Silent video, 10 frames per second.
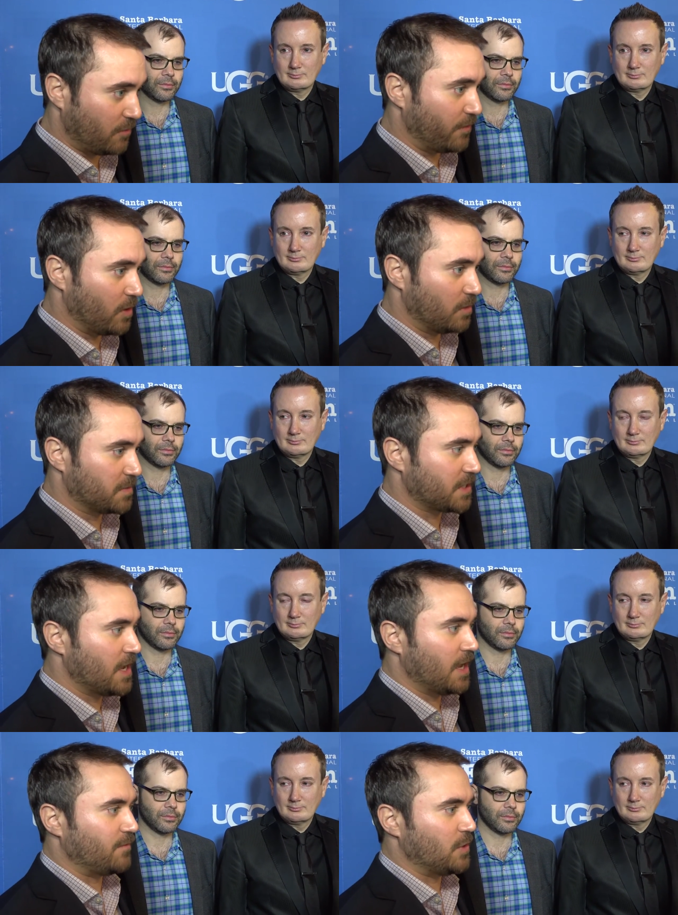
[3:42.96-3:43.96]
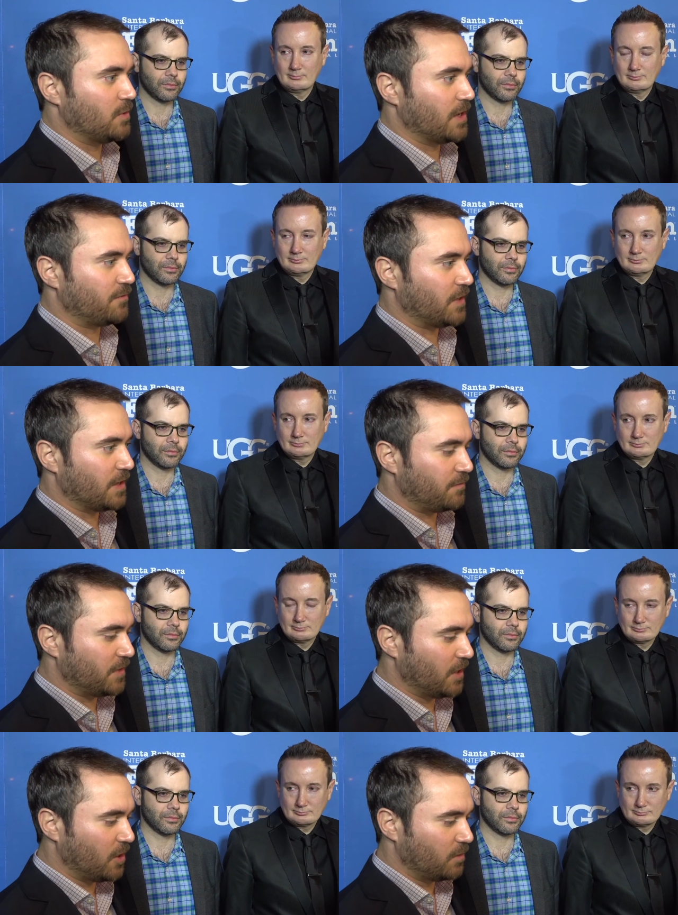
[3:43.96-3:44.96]
Speaker 1: films. If you if if
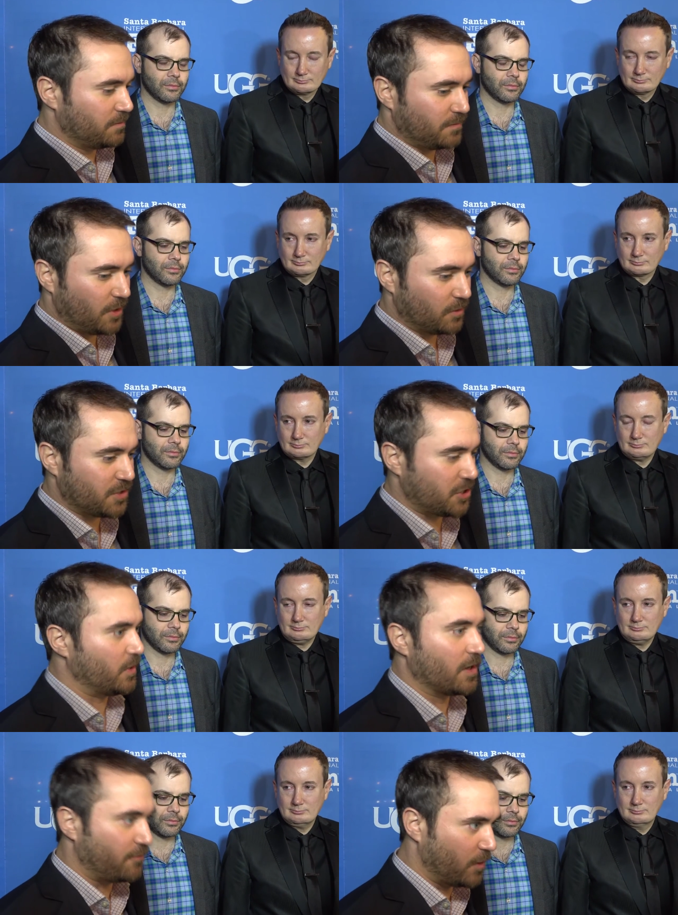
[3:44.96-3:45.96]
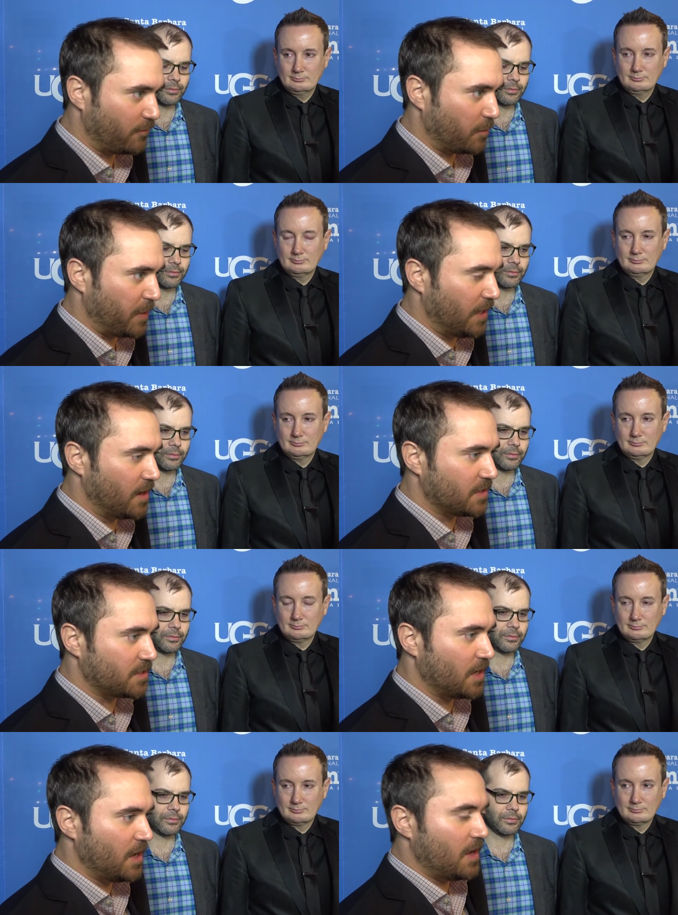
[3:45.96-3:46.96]
you know you're shooting a film for
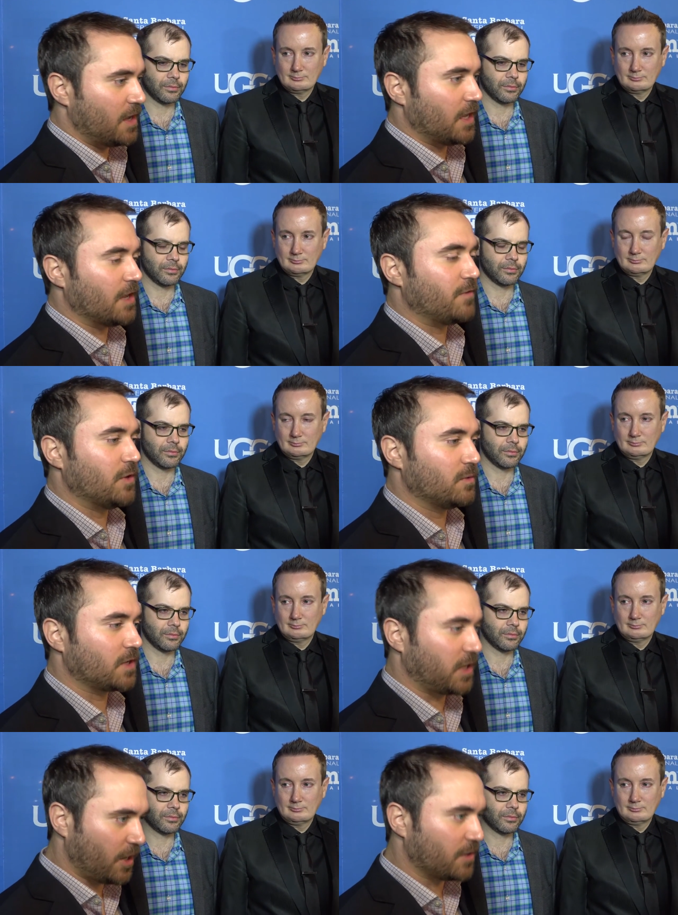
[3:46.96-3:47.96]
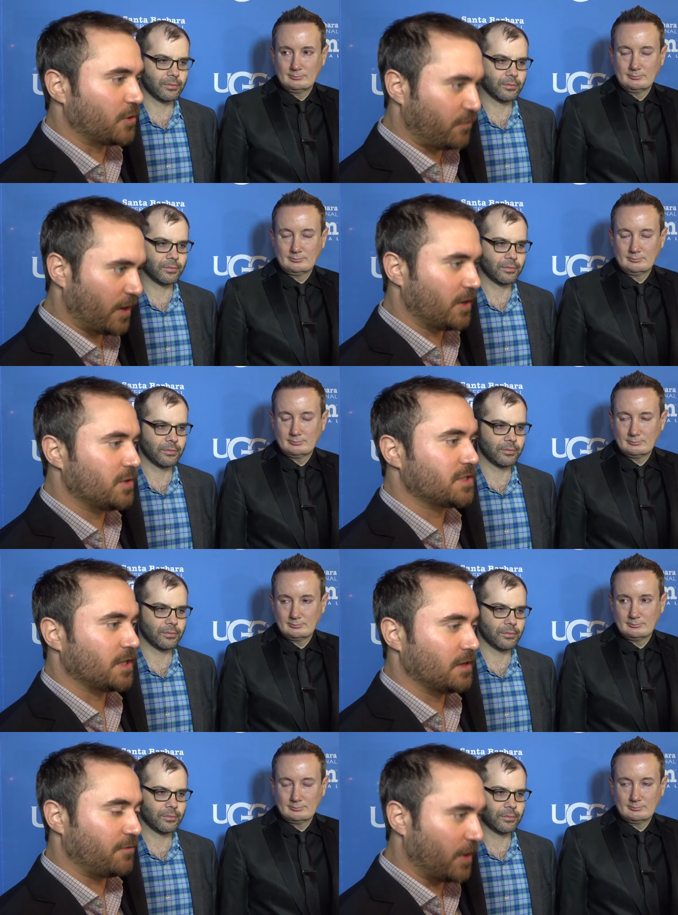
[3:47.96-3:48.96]
peanuts, if you clear it through fair use
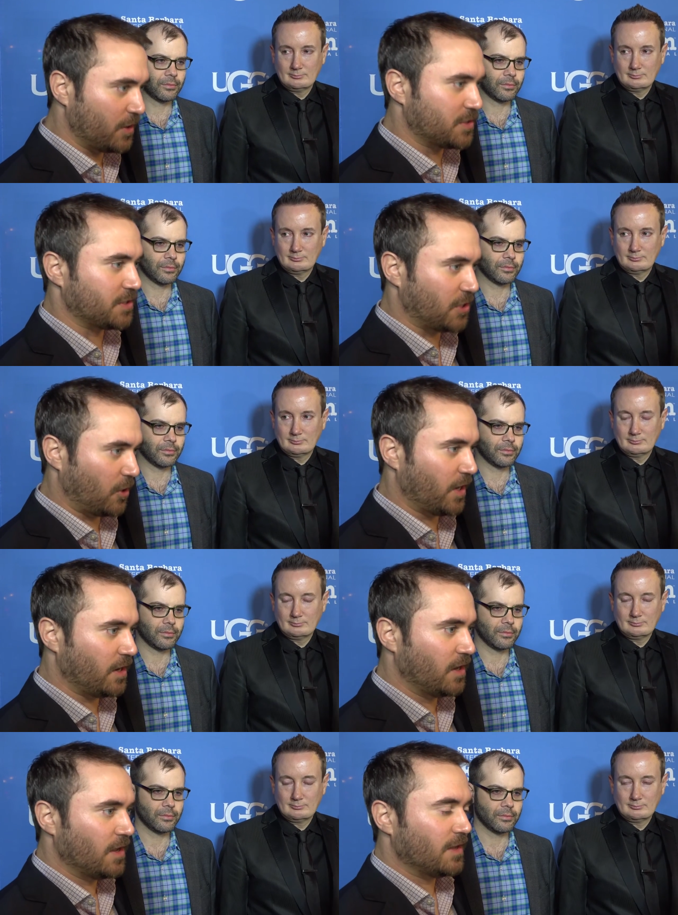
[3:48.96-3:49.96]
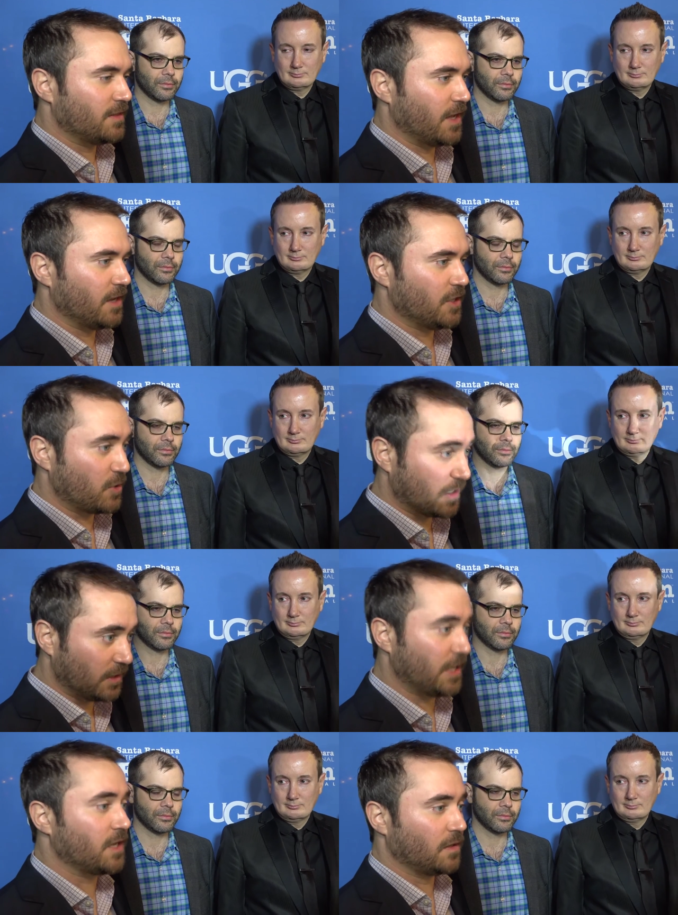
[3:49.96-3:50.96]
and a fair use attorney, then you can
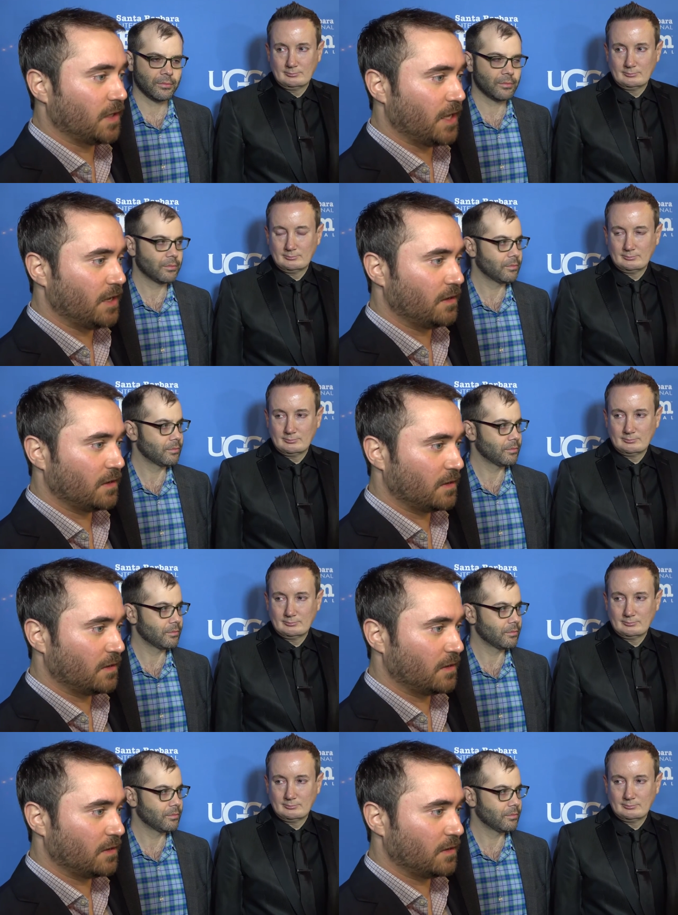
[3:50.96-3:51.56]
legally